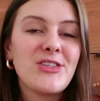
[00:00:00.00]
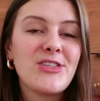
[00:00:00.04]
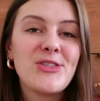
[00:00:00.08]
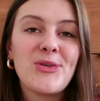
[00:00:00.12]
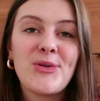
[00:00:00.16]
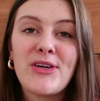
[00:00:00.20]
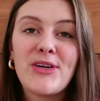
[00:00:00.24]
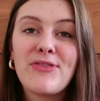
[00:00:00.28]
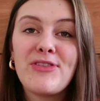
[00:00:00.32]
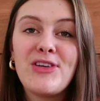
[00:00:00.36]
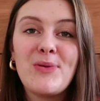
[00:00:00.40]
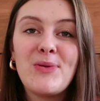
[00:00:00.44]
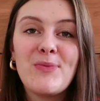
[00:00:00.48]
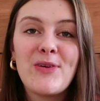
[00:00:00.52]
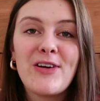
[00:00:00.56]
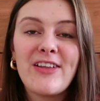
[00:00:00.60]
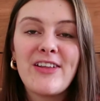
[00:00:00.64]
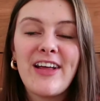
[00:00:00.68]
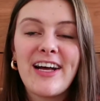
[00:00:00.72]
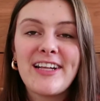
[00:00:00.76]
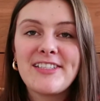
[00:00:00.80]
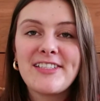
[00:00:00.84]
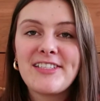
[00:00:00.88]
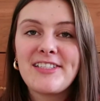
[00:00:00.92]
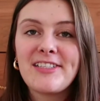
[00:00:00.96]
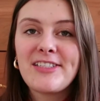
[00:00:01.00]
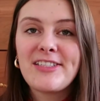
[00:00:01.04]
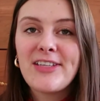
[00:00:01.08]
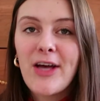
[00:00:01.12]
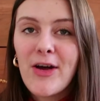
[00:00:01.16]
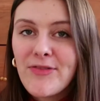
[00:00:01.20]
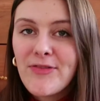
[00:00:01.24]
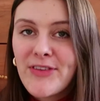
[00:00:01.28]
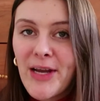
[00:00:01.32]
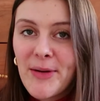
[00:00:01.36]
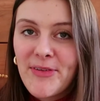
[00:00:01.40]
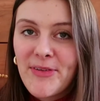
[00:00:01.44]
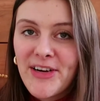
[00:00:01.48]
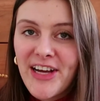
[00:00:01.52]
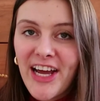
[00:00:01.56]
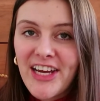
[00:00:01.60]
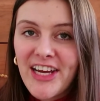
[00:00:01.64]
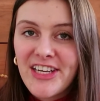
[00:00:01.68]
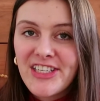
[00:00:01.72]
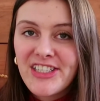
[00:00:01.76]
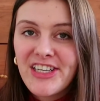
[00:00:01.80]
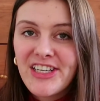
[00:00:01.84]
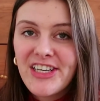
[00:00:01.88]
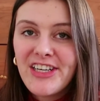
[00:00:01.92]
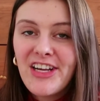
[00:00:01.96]
sort of humor that's
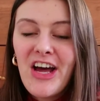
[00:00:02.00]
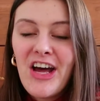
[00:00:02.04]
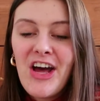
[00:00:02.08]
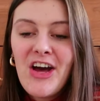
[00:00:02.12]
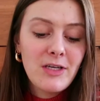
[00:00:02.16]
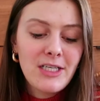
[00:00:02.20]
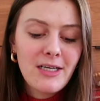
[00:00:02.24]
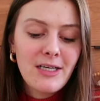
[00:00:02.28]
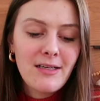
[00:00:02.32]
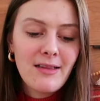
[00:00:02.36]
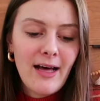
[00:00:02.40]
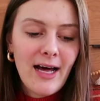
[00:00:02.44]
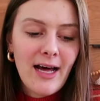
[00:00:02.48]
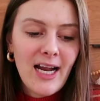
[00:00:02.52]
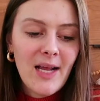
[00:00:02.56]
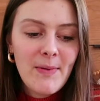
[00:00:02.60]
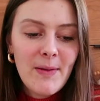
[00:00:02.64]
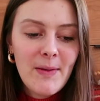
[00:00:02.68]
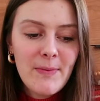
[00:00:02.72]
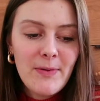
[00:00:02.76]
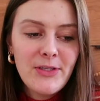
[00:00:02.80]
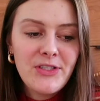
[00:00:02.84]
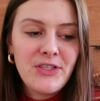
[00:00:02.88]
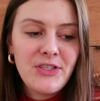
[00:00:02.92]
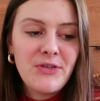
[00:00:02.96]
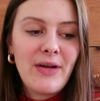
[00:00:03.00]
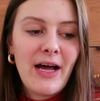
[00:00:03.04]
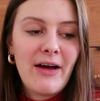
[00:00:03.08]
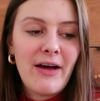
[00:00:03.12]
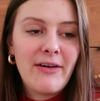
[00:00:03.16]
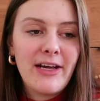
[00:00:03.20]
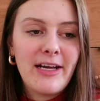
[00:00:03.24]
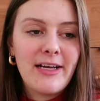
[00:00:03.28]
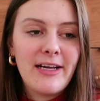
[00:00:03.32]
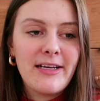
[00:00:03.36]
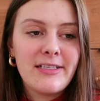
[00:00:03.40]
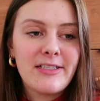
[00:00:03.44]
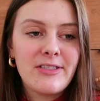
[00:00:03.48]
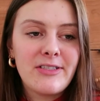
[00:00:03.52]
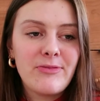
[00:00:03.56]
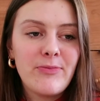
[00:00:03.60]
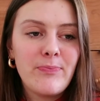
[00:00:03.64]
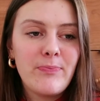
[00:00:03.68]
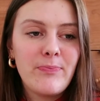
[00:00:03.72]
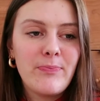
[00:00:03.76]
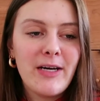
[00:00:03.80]
self-deprecation, which a lot of people do nowadays,